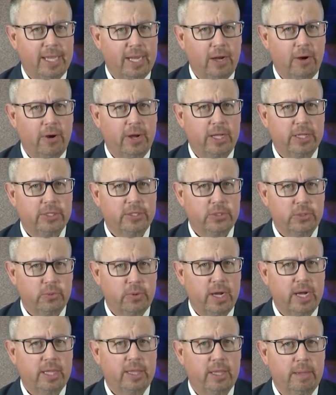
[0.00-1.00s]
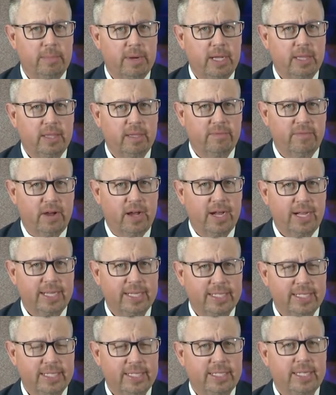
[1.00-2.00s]
hearings throughout the month of
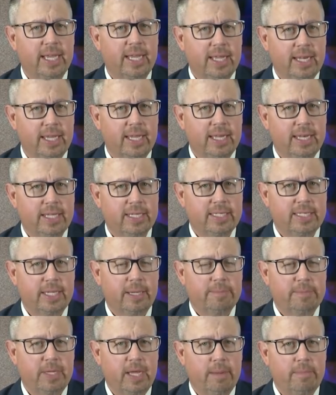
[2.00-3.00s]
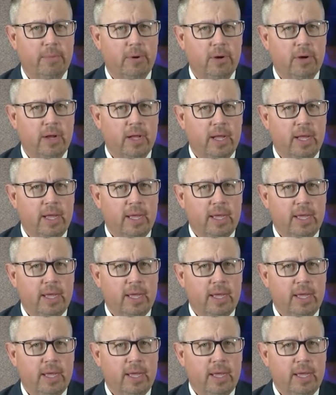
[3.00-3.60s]
August and into September